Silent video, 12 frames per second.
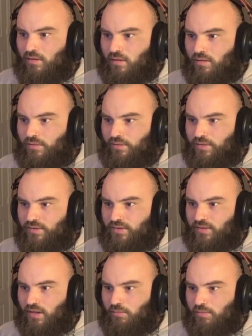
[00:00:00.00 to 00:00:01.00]
This
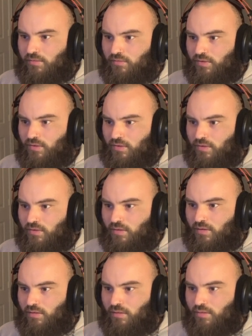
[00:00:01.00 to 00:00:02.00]
is how we can fix it.
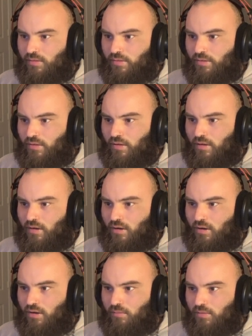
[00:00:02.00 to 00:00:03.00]

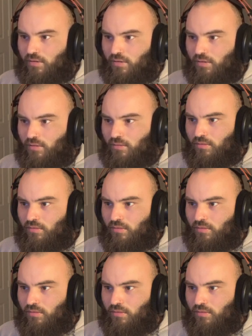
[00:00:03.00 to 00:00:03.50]
There we go.